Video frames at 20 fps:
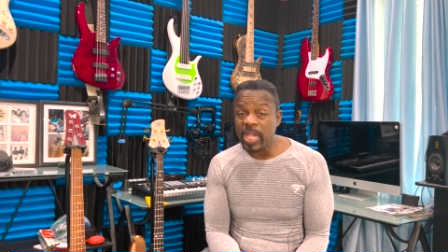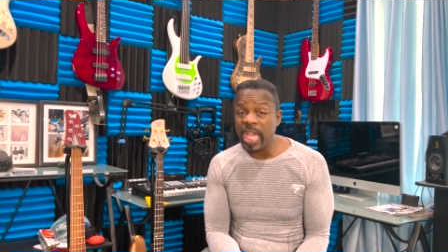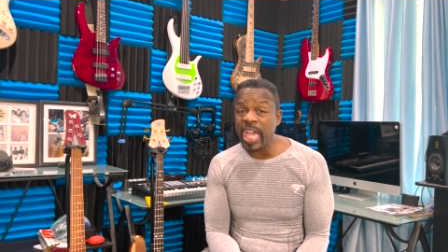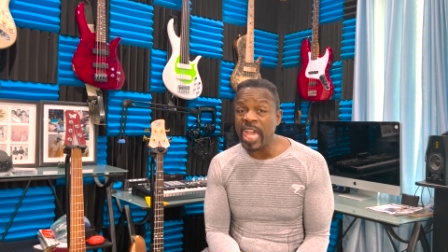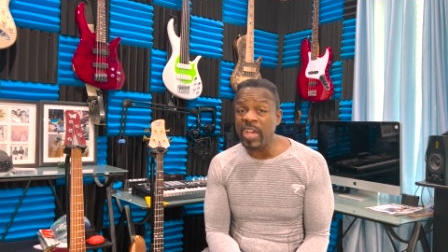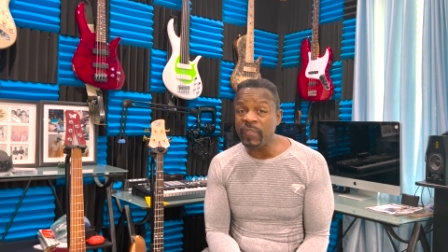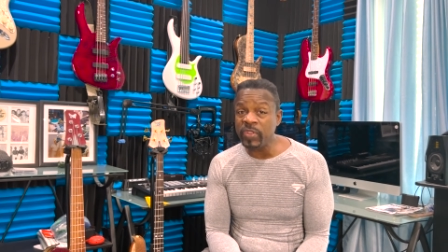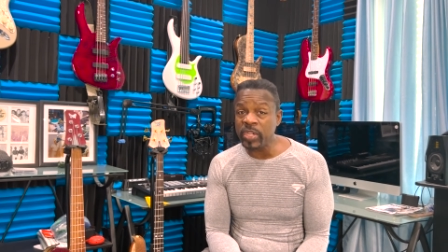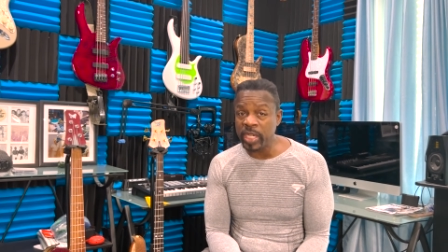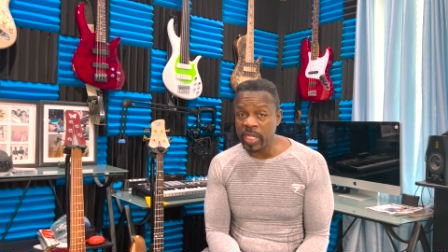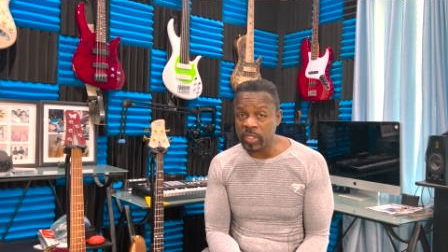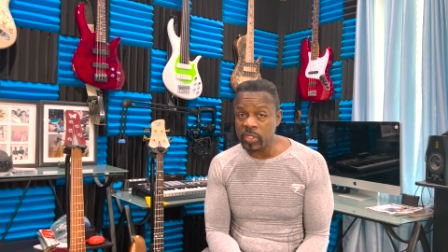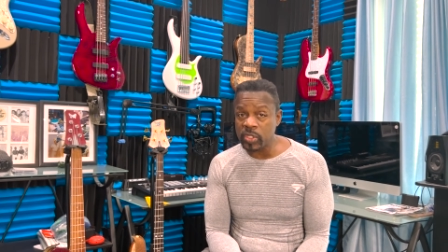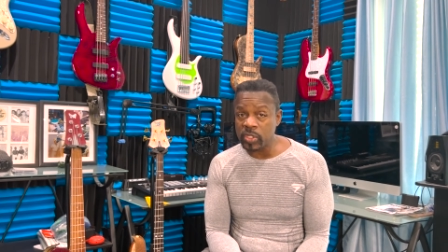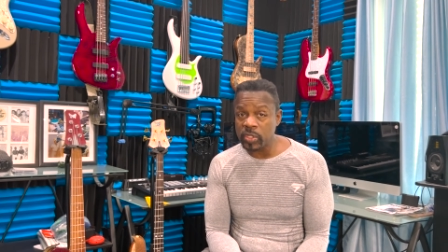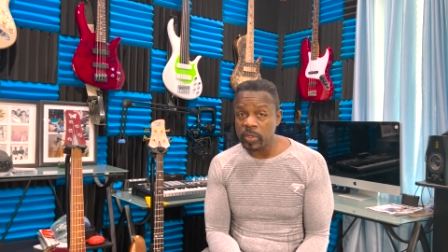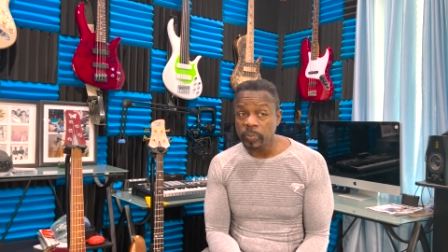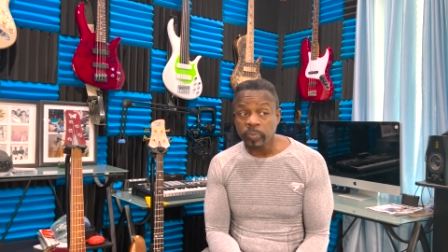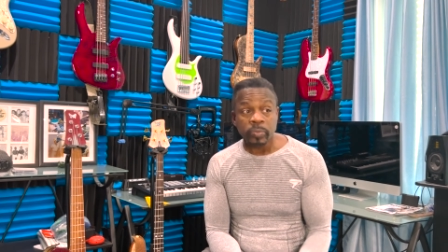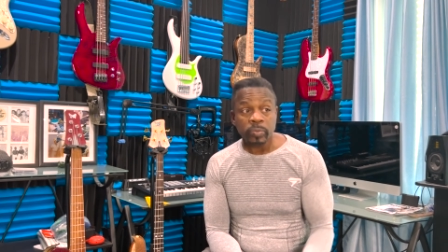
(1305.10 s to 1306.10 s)

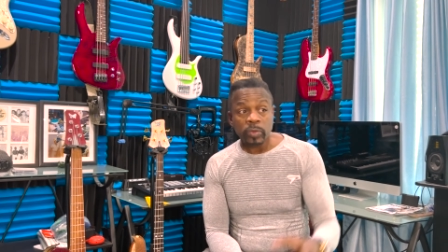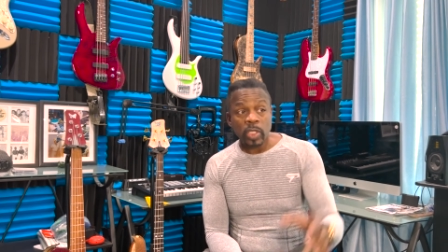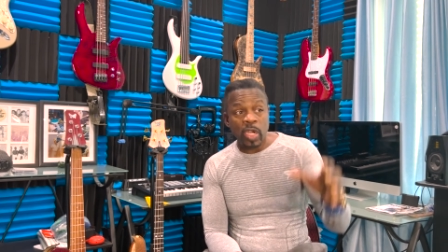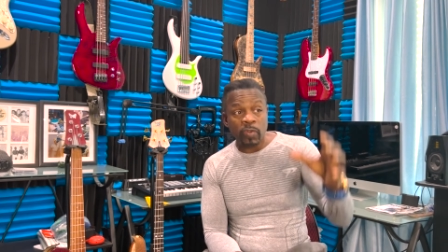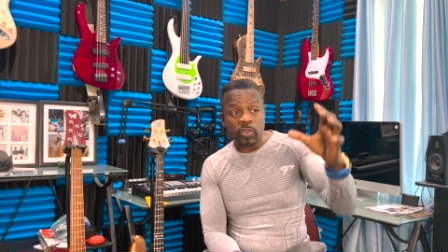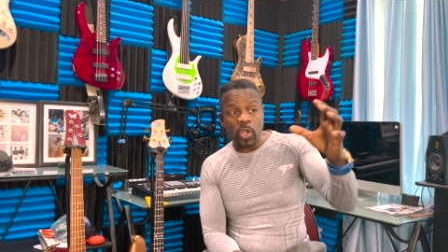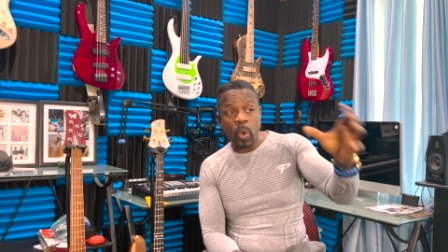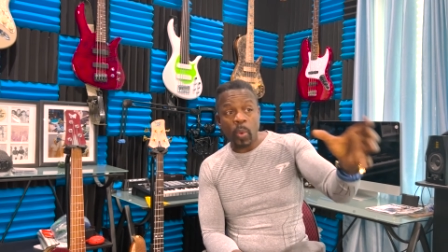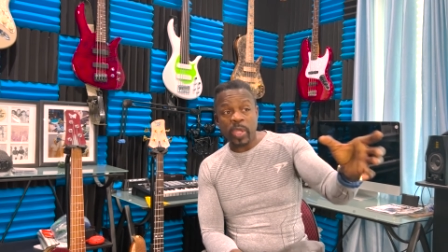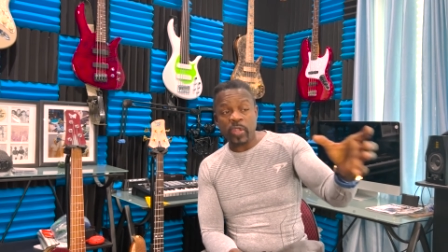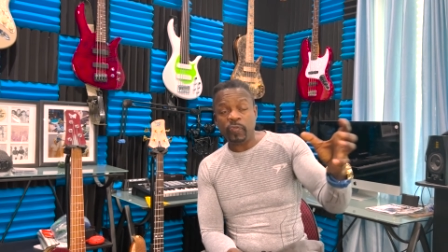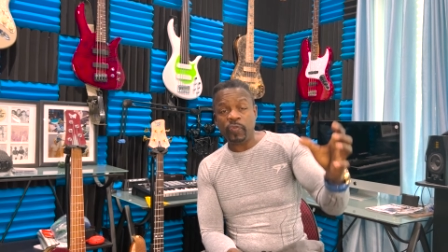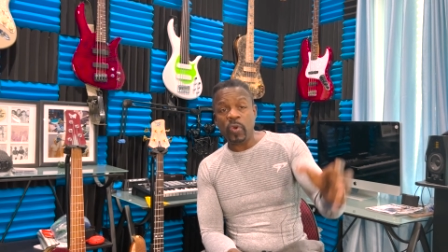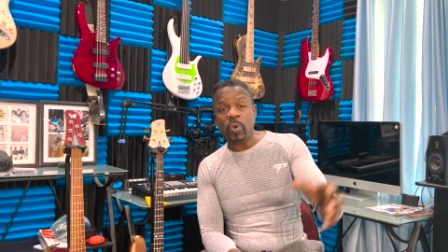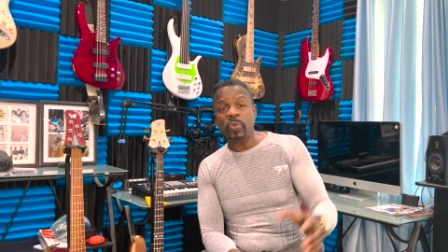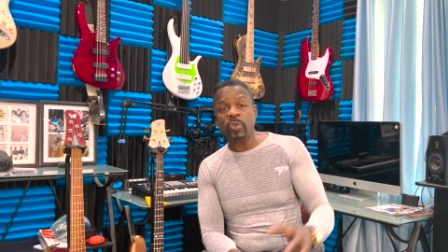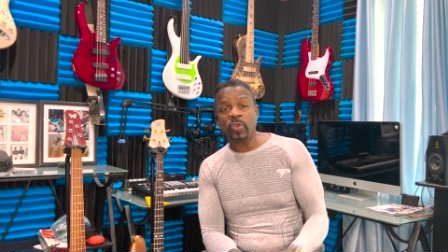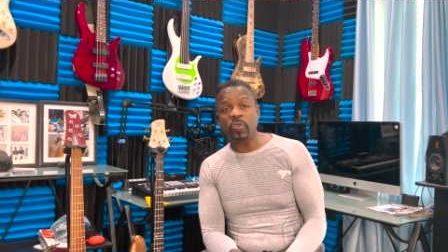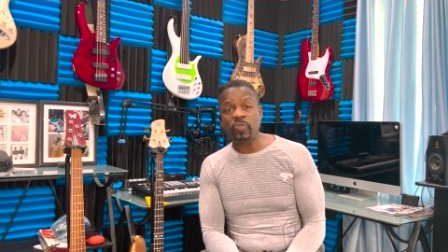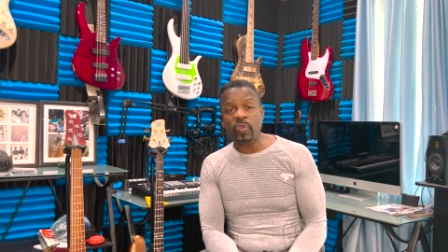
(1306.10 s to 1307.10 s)
evidence of going
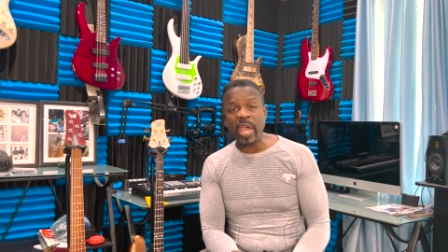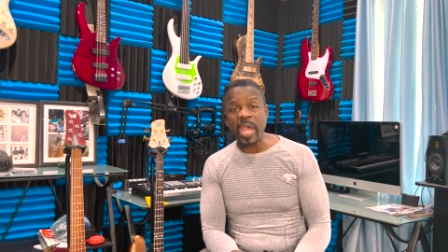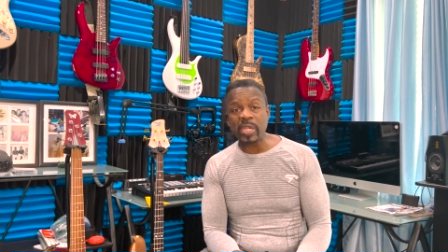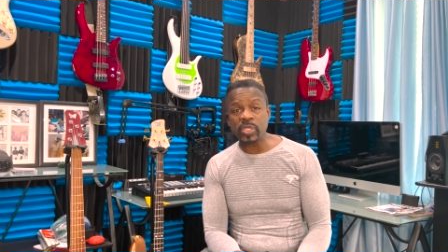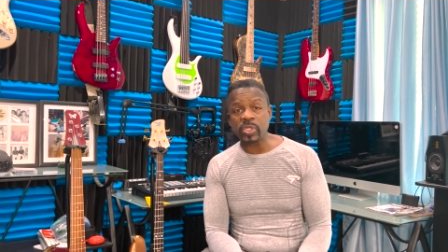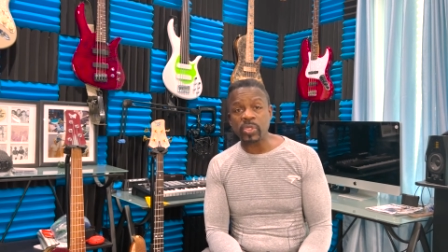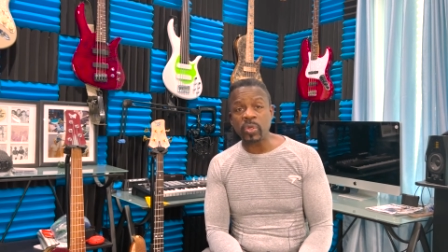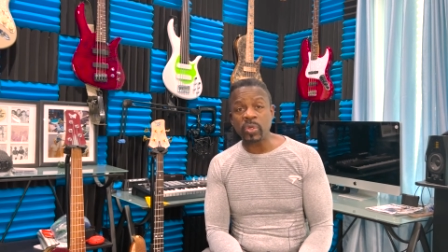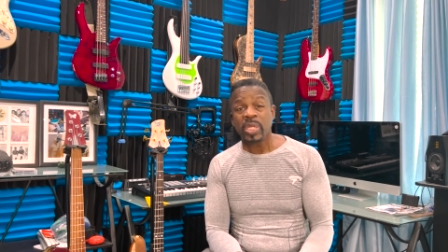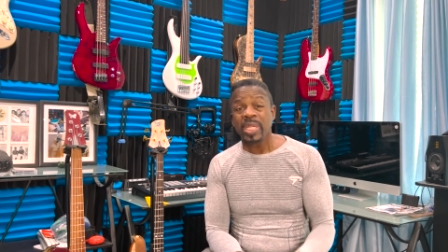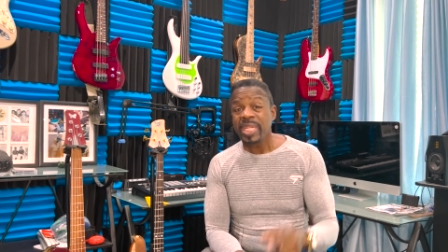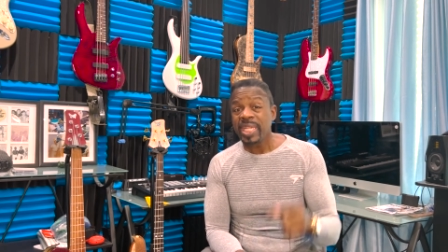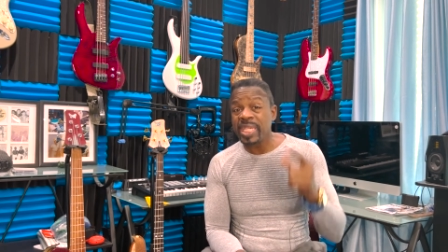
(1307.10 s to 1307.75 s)
further faster